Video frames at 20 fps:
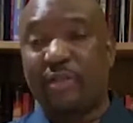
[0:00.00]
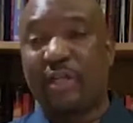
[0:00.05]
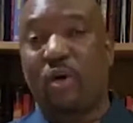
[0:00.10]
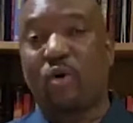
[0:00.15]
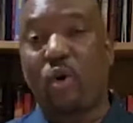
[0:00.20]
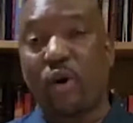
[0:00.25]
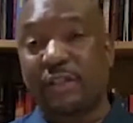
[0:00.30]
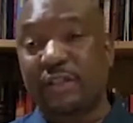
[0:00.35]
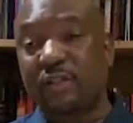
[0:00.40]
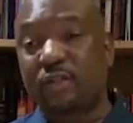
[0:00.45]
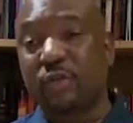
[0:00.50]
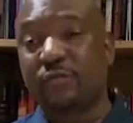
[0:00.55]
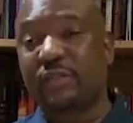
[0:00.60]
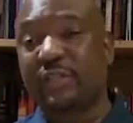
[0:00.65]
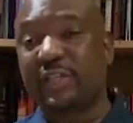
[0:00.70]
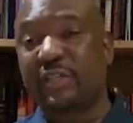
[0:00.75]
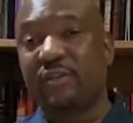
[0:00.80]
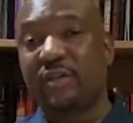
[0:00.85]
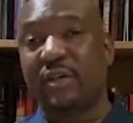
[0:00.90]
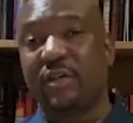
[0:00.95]
the causes of
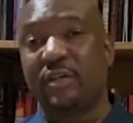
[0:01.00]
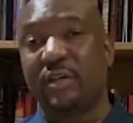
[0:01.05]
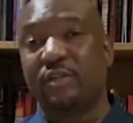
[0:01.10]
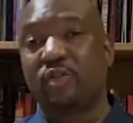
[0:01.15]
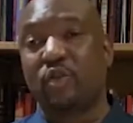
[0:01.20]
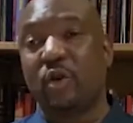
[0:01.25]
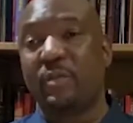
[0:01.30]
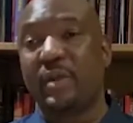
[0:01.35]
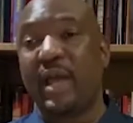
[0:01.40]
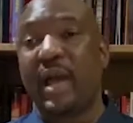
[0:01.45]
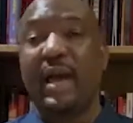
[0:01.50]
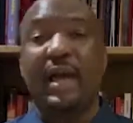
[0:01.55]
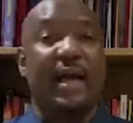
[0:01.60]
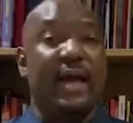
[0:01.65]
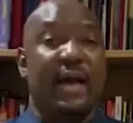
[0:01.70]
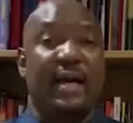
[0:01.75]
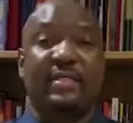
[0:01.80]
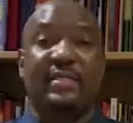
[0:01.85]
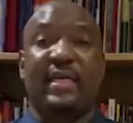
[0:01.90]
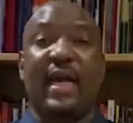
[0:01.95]
insomnia,
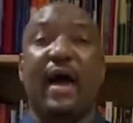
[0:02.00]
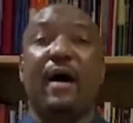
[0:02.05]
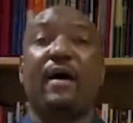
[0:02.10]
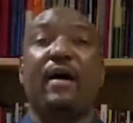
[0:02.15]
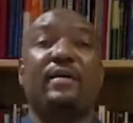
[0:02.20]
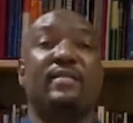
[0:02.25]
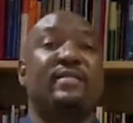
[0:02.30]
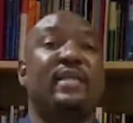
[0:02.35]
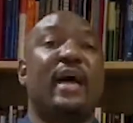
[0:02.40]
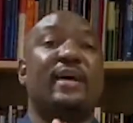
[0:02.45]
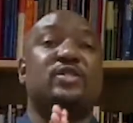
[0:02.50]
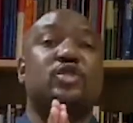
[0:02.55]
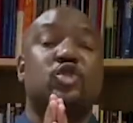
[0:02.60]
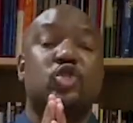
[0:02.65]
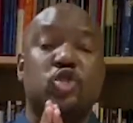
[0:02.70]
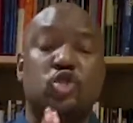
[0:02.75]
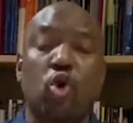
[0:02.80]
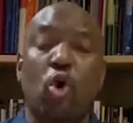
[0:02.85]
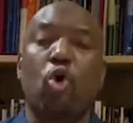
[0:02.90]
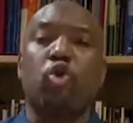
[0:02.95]
there are
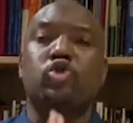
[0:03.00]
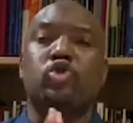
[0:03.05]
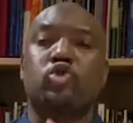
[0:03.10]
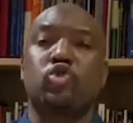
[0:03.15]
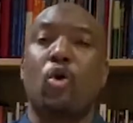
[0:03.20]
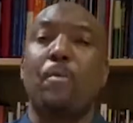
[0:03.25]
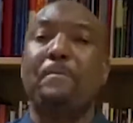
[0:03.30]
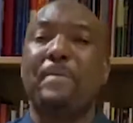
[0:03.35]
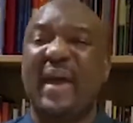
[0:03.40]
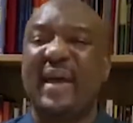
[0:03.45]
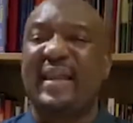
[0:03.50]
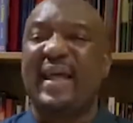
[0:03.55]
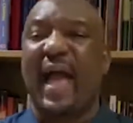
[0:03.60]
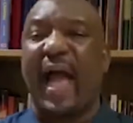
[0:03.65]
so many.